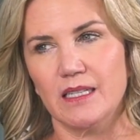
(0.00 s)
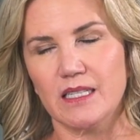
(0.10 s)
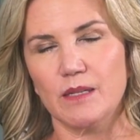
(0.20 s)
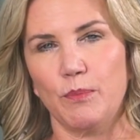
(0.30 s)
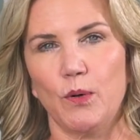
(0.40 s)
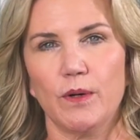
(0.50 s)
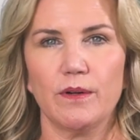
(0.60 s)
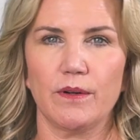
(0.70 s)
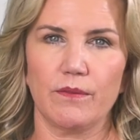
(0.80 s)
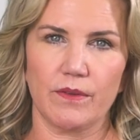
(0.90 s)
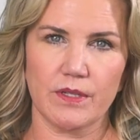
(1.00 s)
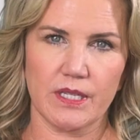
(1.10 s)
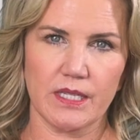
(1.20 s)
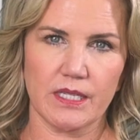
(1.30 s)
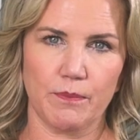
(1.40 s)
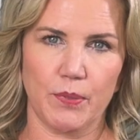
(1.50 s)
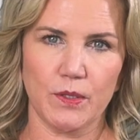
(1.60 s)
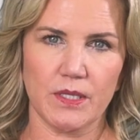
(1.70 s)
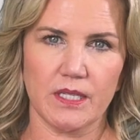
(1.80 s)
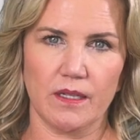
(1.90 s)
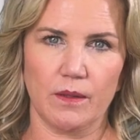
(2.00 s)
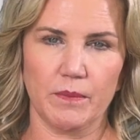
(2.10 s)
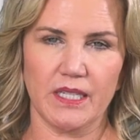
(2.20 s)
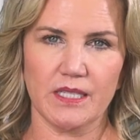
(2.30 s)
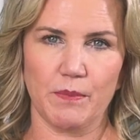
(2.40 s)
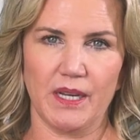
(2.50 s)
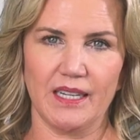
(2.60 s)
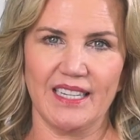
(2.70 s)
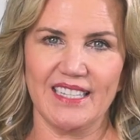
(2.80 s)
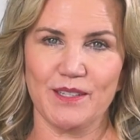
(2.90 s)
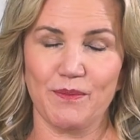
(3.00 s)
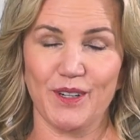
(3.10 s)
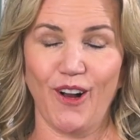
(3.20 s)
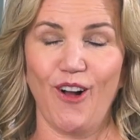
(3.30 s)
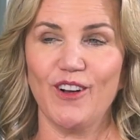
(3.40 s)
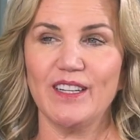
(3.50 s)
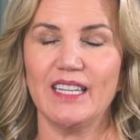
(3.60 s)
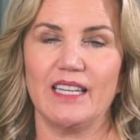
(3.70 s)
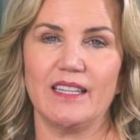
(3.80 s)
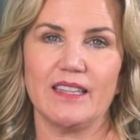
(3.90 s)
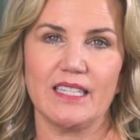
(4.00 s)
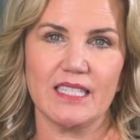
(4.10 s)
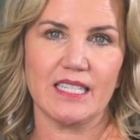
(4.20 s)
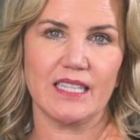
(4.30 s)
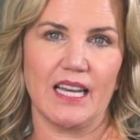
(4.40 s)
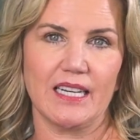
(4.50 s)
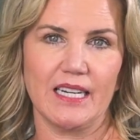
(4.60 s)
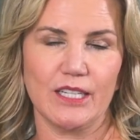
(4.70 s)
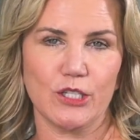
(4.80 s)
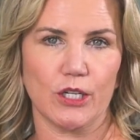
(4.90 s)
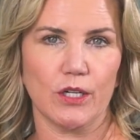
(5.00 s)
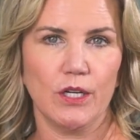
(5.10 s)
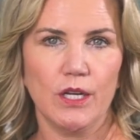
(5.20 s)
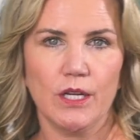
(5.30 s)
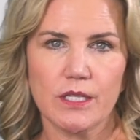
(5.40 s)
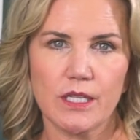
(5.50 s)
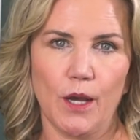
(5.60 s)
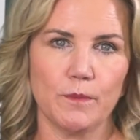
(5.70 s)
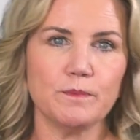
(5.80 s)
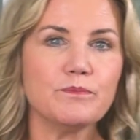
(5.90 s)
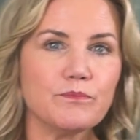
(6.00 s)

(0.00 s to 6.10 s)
support versus the personal because my kids were gone and things of that nature. So